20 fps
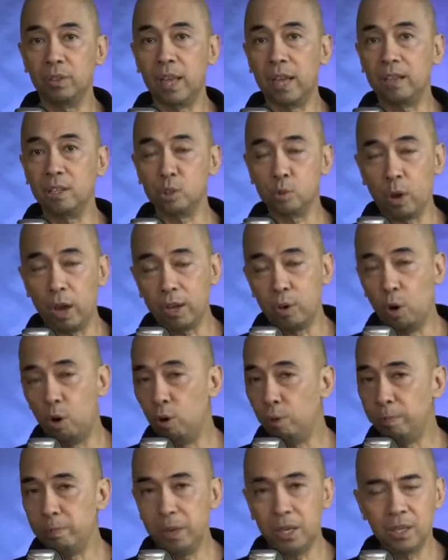That is why
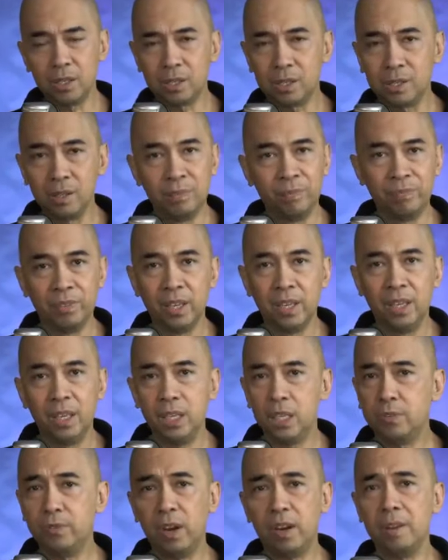hope is
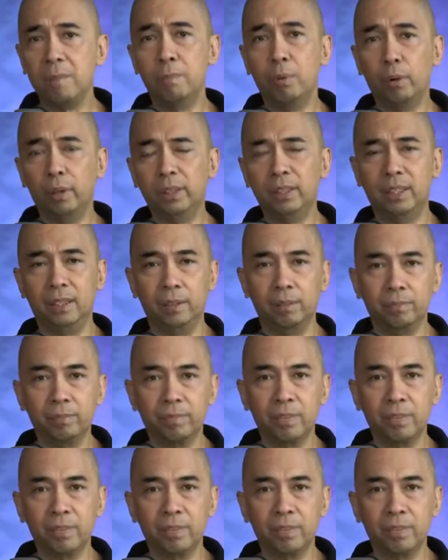very important.